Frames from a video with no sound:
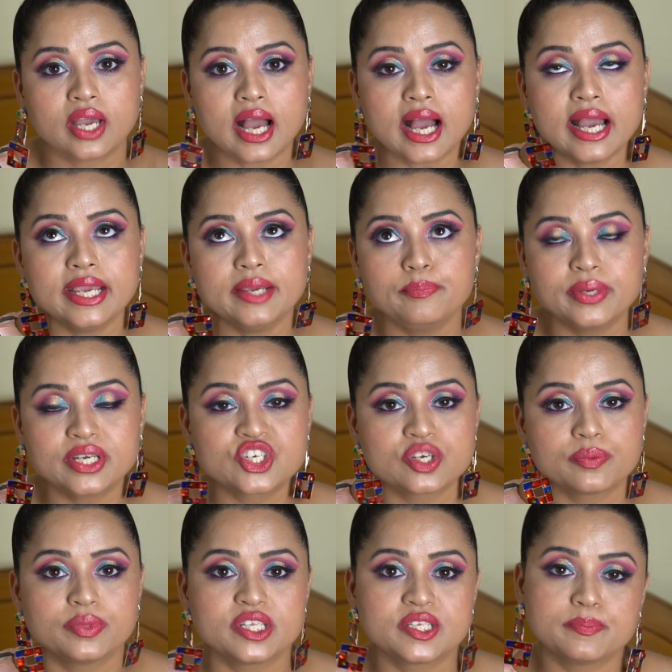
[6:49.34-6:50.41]
I picked
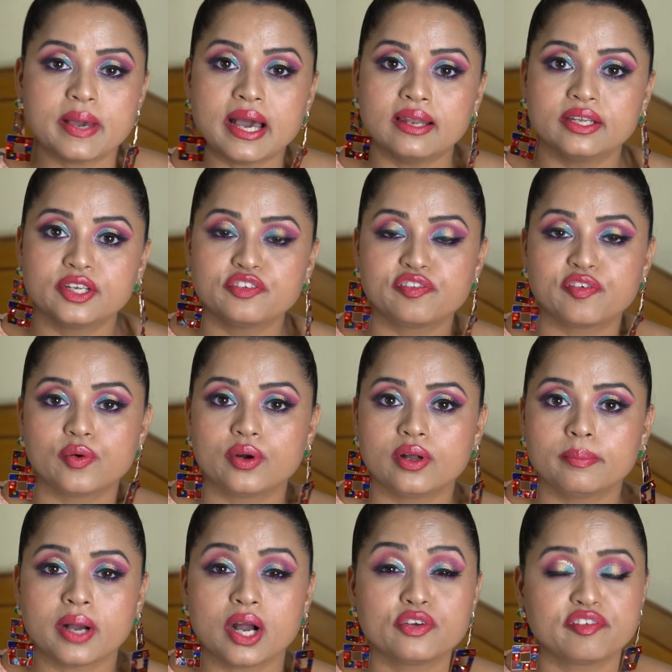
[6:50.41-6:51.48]
up this palette for
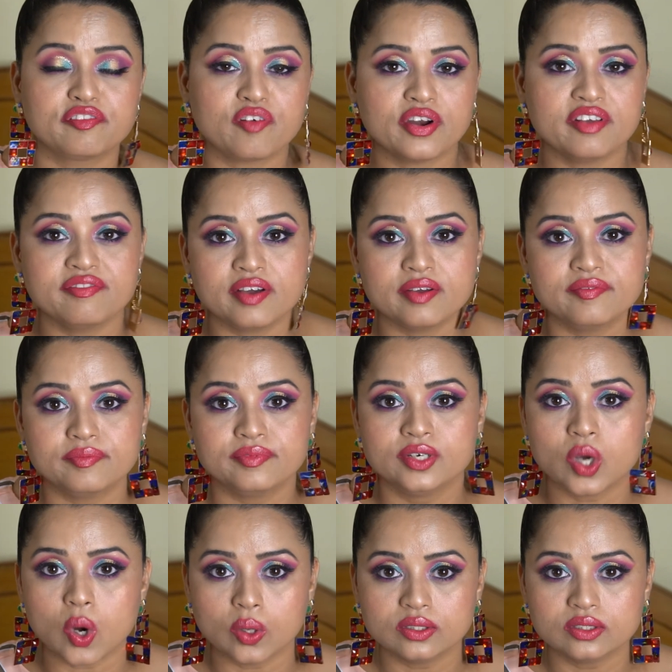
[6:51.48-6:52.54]
about
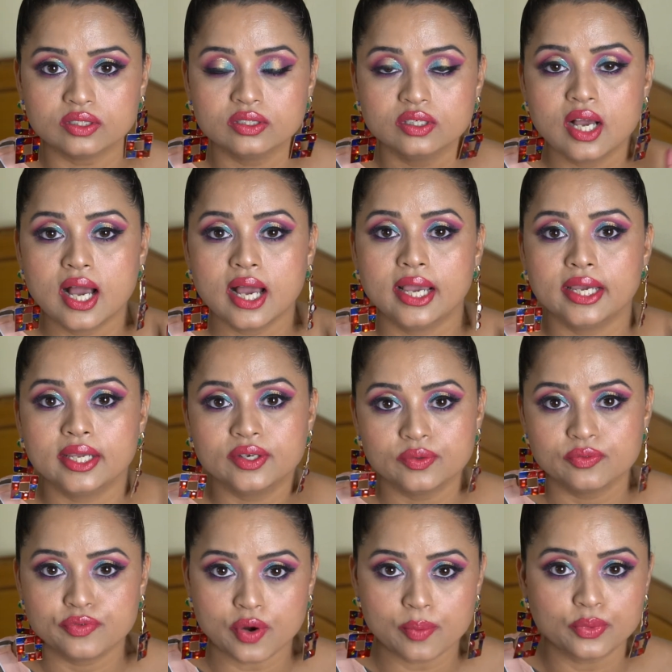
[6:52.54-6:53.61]
$45
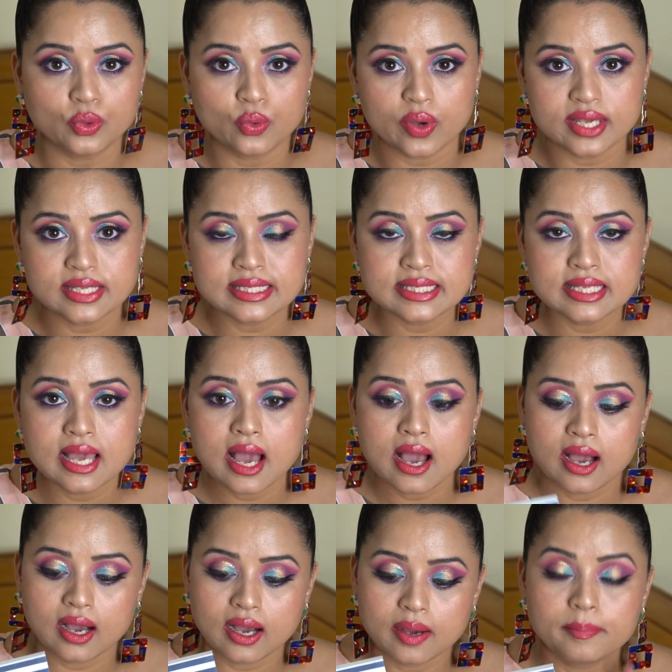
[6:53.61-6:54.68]
from US,
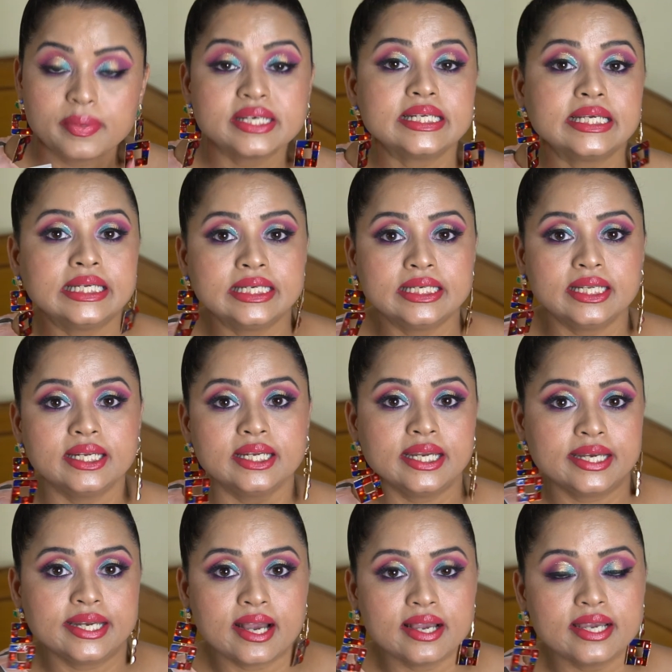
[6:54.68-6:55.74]
but in
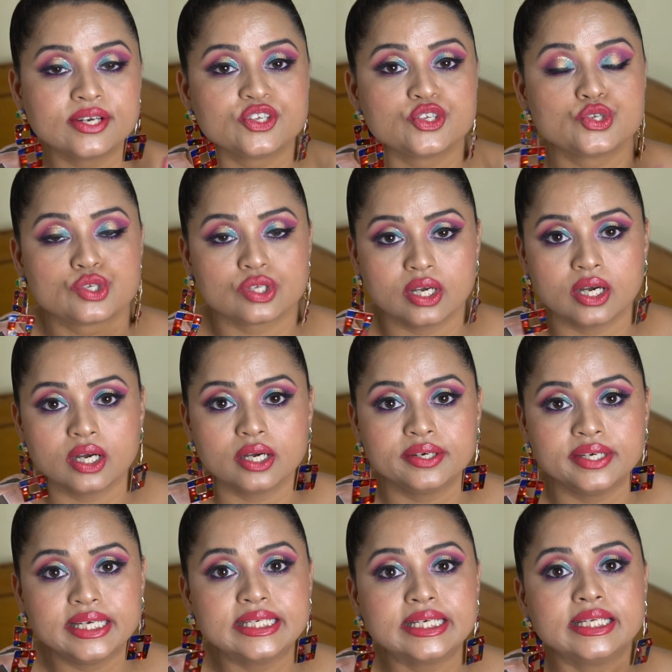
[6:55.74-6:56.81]
India it is
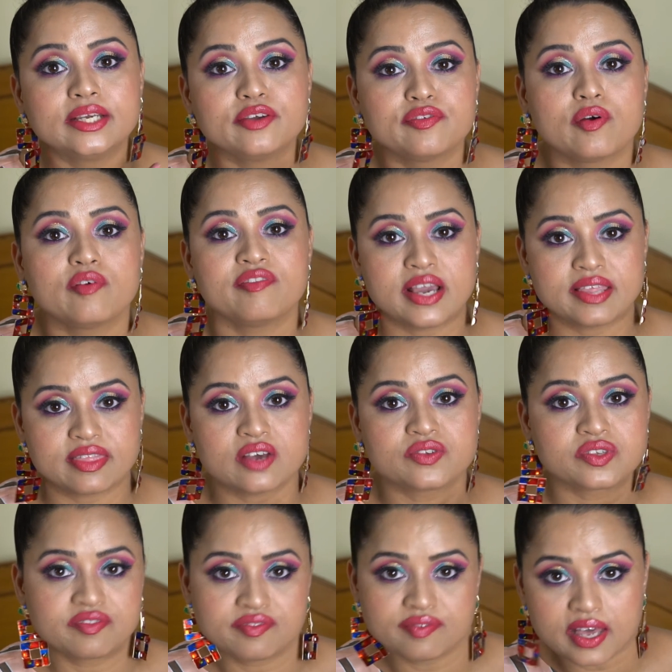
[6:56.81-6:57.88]
retailing for
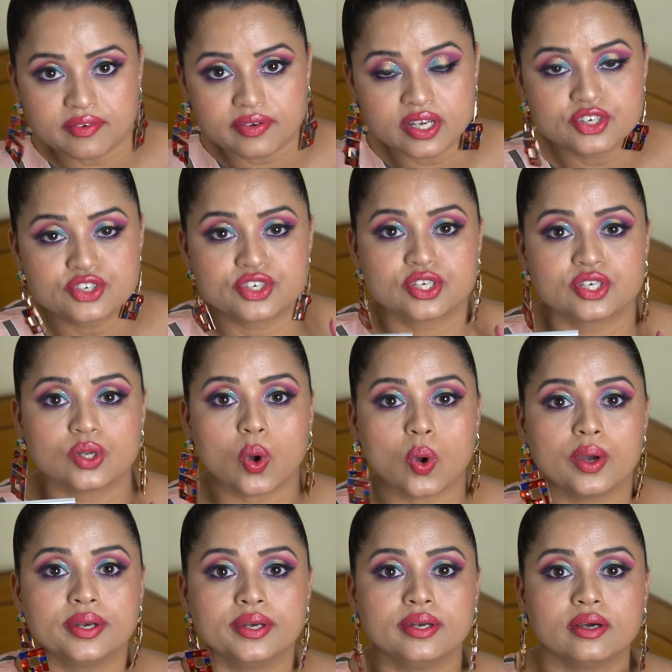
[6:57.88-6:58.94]
5,500
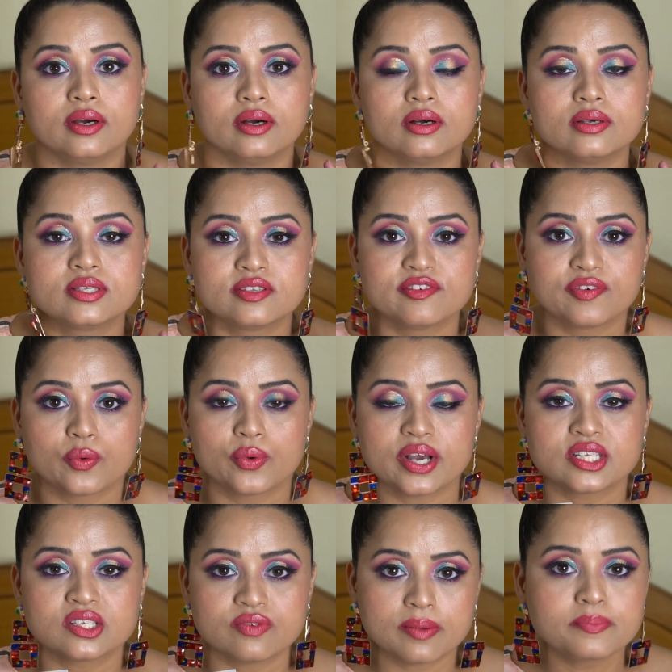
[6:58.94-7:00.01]
on
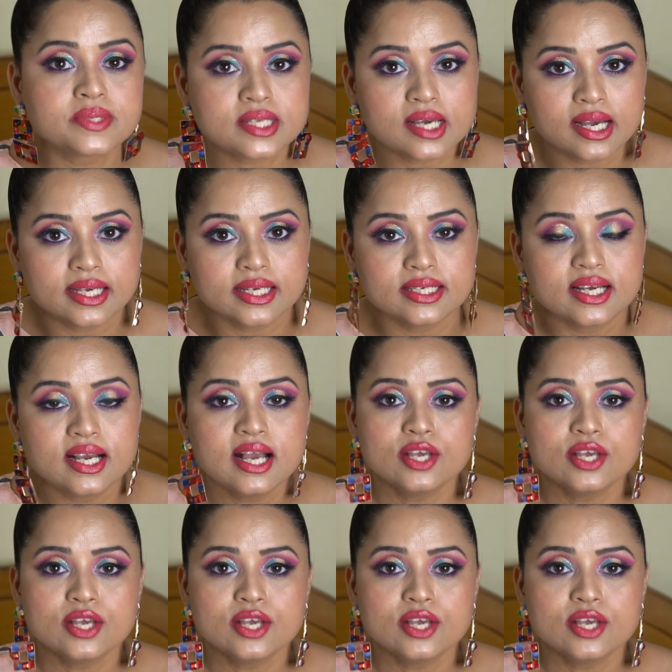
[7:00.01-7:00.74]
Sephora's website.